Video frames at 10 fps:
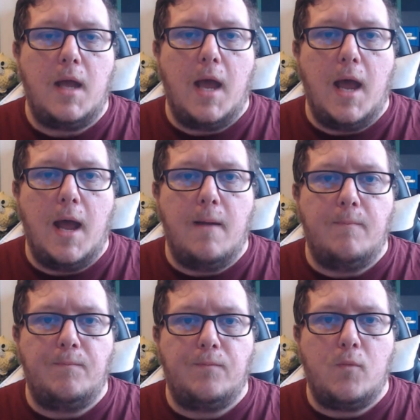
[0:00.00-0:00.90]

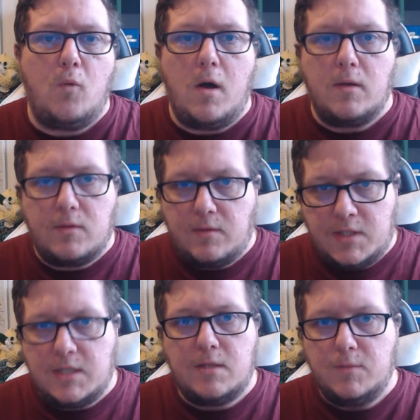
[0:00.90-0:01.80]
Um, what
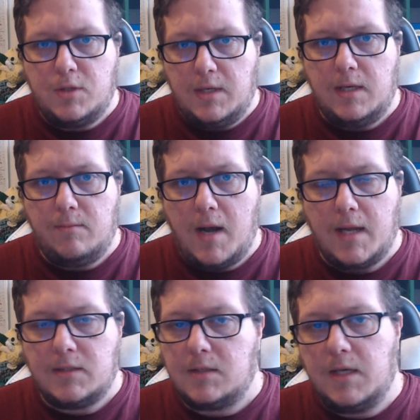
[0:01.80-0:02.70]
systems you need in
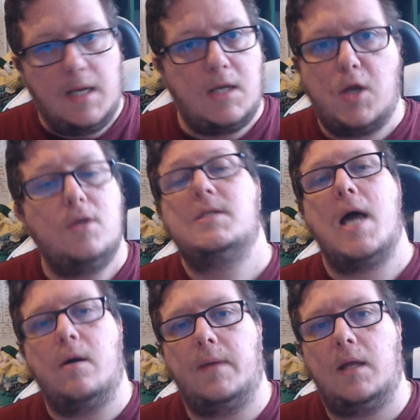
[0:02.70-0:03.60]
place? And he couldn't
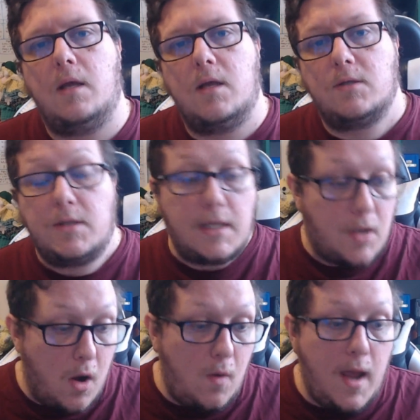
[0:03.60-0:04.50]
tell me. So I said,
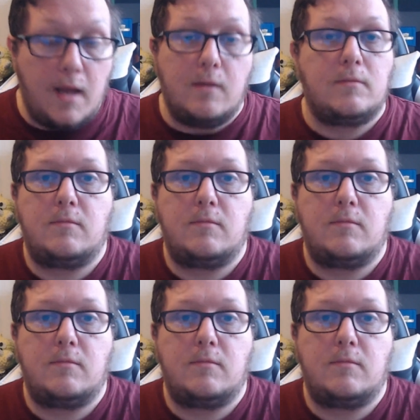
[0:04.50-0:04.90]
go away.